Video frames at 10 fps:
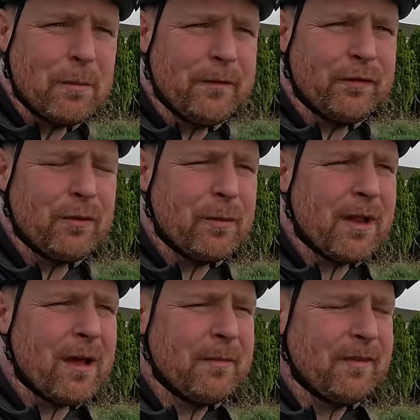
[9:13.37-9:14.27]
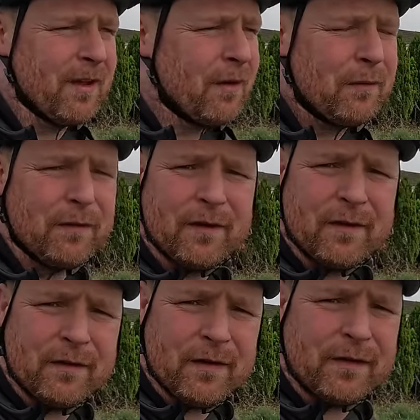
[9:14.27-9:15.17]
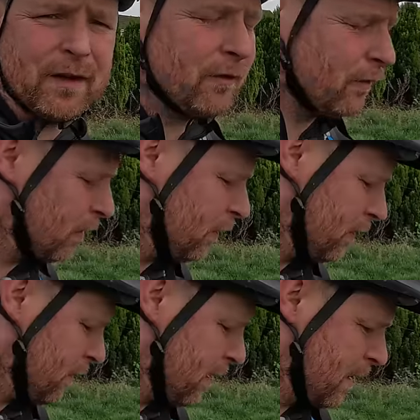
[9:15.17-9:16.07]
But if someone like myself, 15 stone,